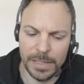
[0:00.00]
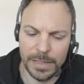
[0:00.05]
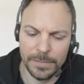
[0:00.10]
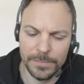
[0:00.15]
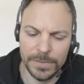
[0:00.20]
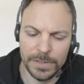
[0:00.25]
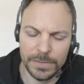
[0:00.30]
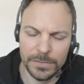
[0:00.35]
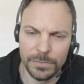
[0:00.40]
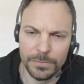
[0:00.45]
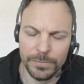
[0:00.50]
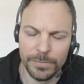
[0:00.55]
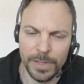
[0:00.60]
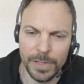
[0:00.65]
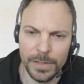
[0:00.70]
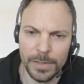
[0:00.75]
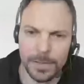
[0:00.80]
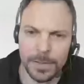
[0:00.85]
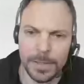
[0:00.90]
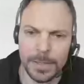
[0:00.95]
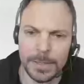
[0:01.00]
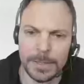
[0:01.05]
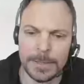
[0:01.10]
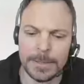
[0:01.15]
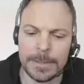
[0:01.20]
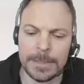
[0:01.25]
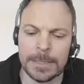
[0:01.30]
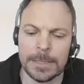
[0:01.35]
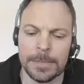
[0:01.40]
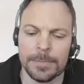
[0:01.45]
N F Ts so far.
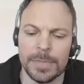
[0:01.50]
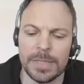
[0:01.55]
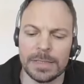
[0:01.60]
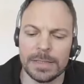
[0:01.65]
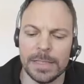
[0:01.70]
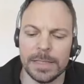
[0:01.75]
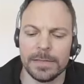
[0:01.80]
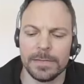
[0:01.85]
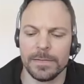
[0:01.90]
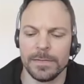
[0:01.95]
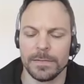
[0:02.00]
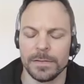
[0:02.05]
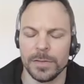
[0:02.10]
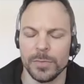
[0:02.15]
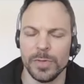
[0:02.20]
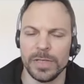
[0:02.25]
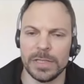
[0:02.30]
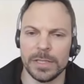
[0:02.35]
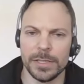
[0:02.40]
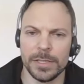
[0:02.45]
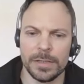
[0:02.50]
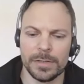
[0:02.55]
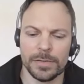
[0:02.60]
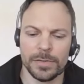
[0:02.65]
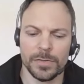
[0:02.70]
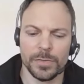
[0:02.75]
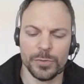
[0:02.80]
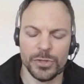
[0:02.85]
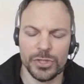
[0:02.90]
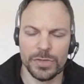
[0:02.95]
But let's quickly
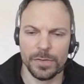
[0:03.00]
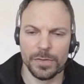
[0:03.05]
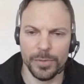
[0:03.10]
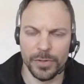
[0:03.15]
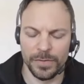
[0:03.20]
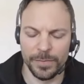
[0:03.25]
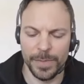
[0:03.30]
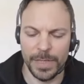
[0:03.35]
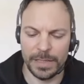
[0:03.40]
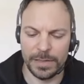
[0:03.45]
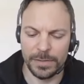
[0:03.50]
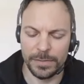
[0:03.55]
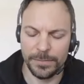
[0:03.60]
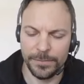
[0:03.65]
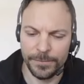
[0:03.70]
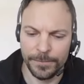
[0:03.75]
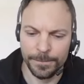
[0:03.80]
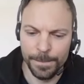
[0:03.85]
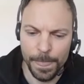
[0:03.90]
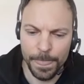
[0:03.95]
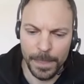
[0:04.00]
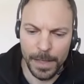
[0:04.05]
switch the perspective.